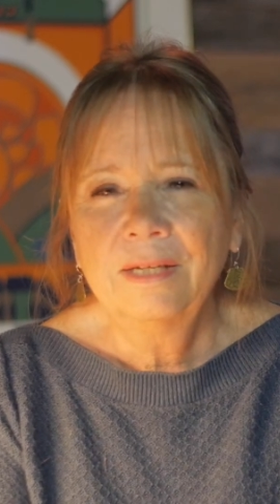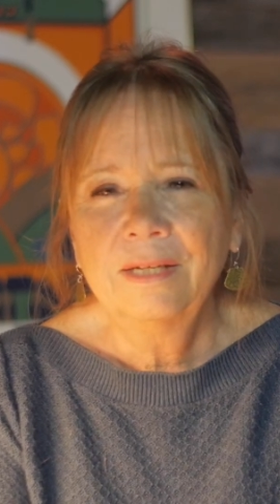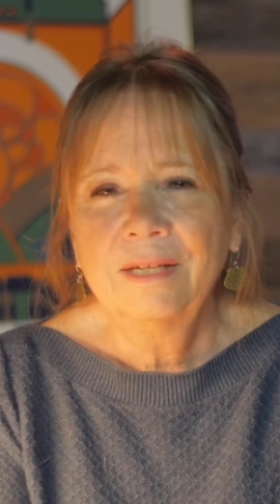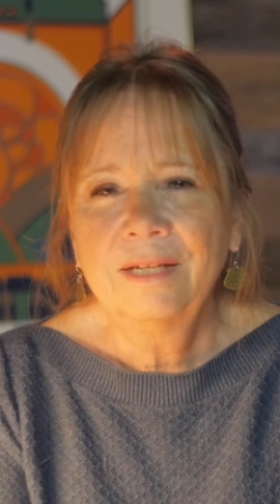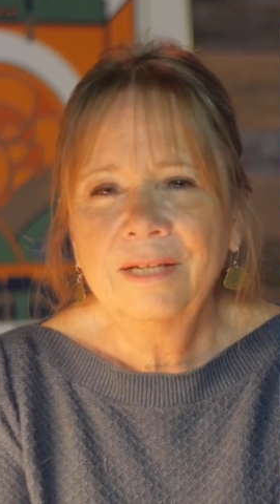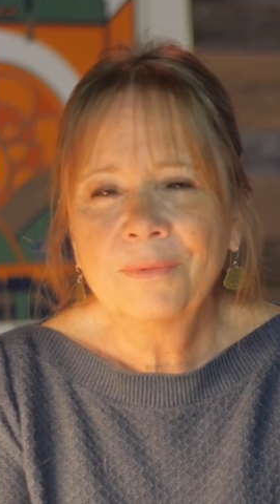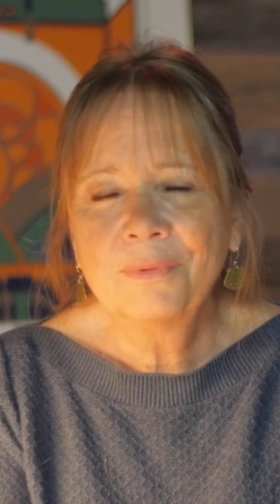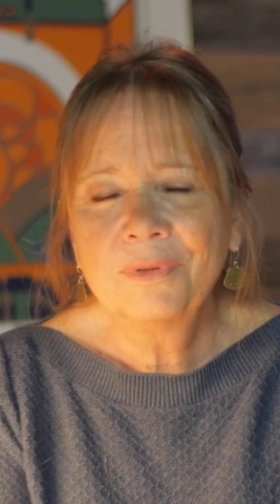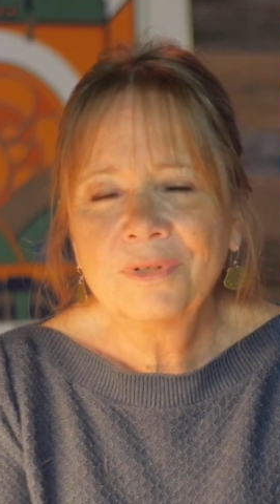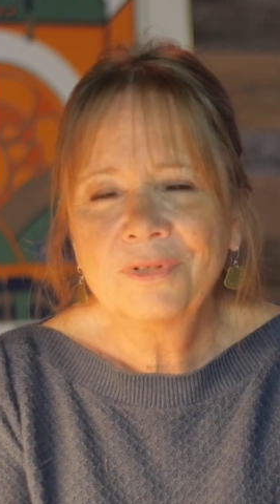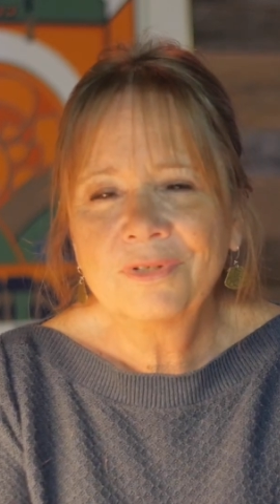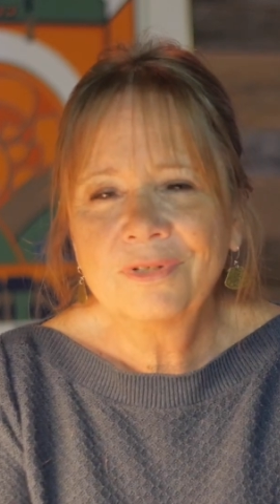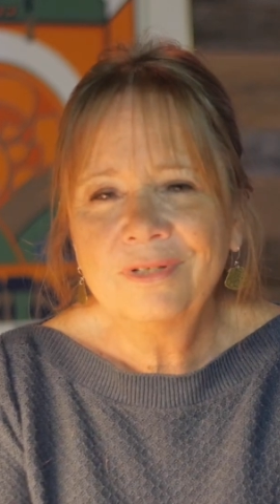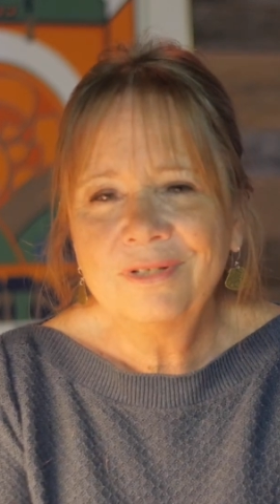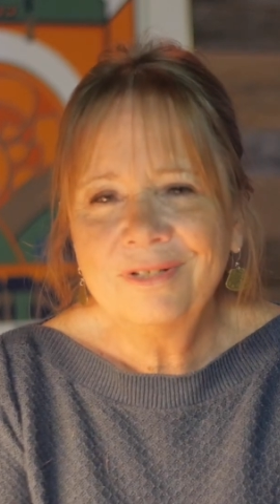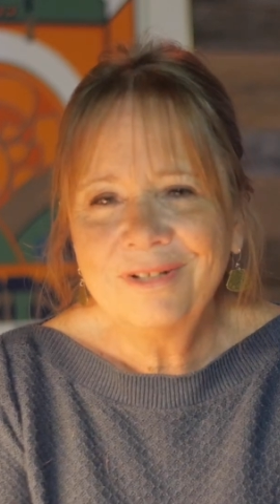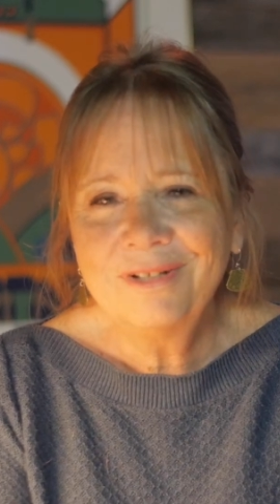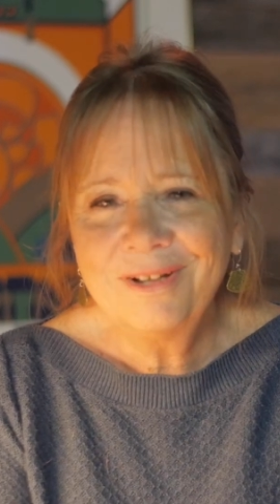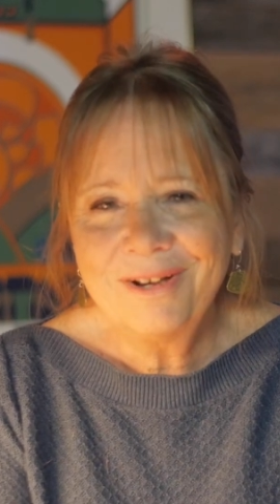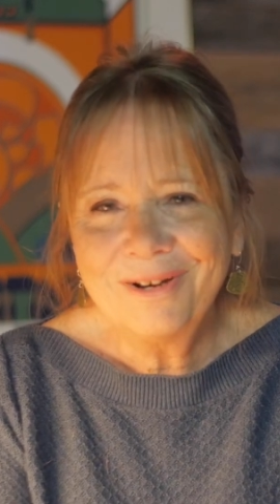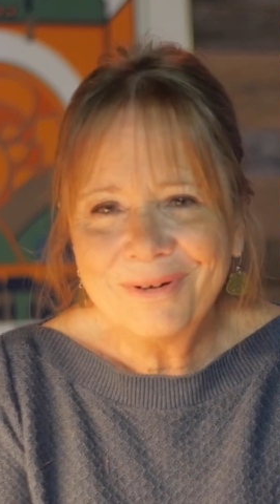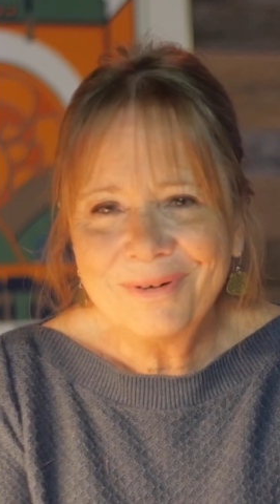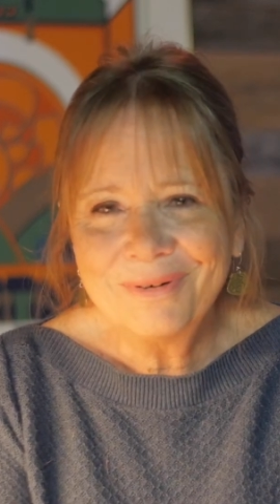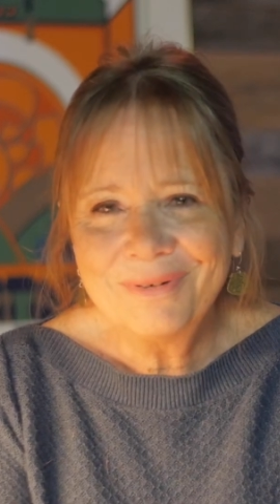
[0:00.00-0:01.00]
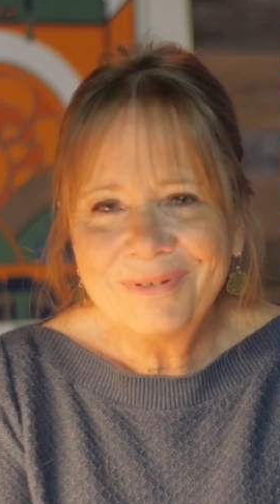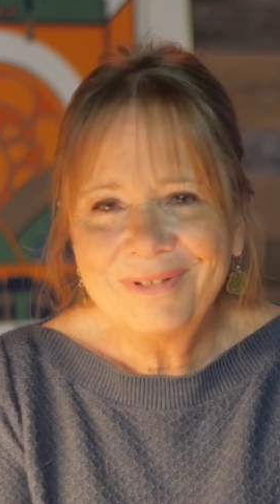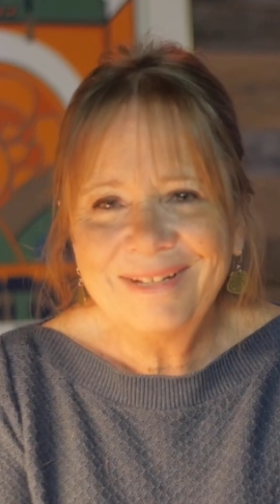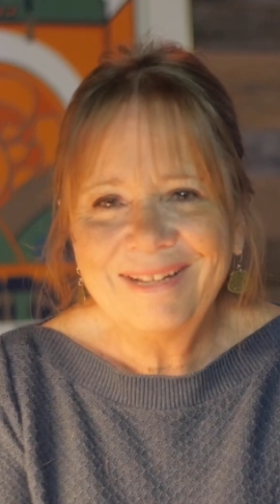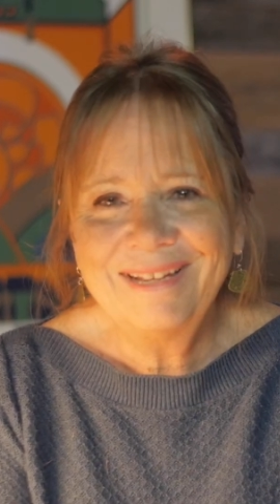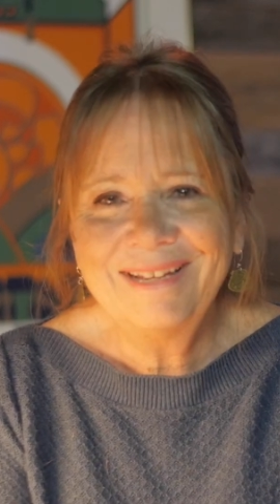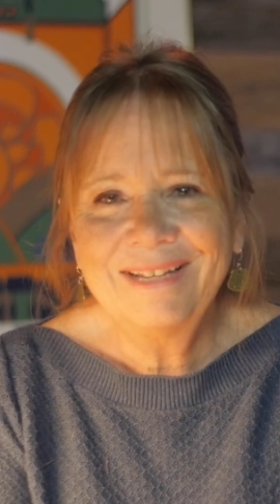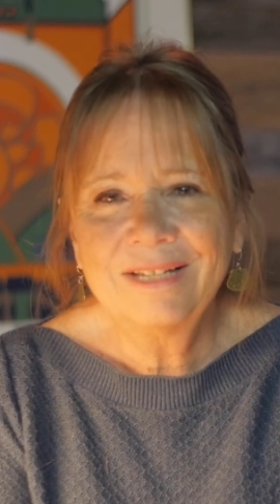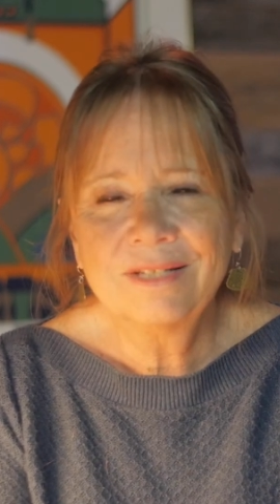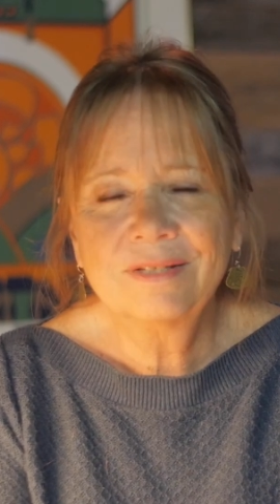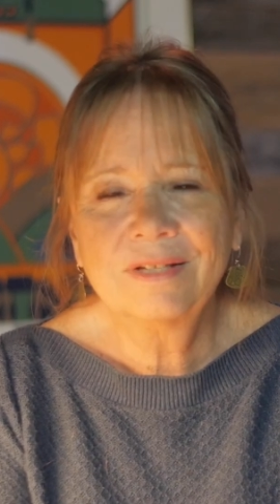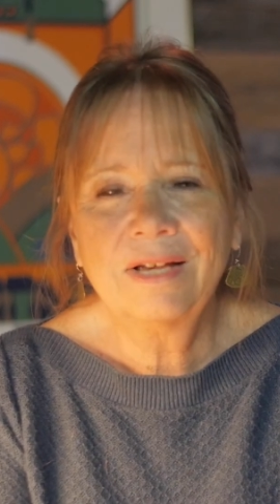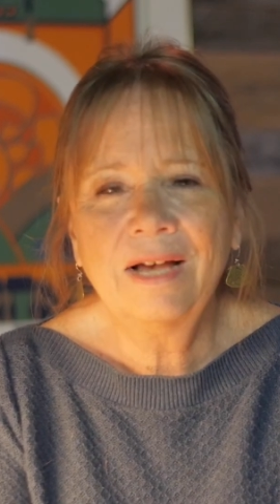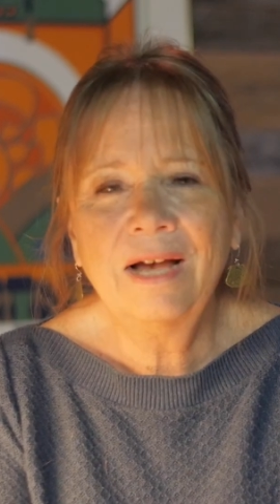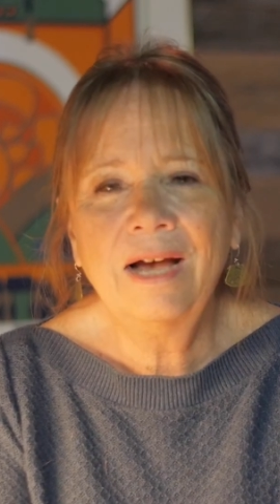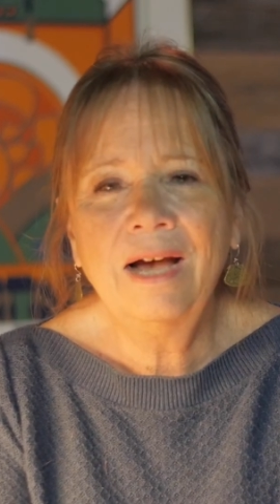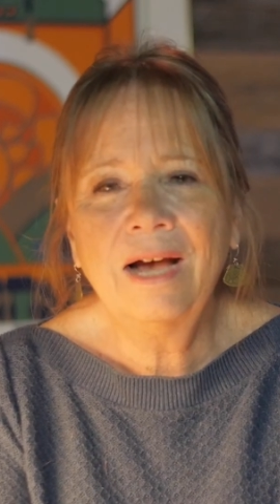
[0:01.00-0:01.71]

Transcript: it was known as a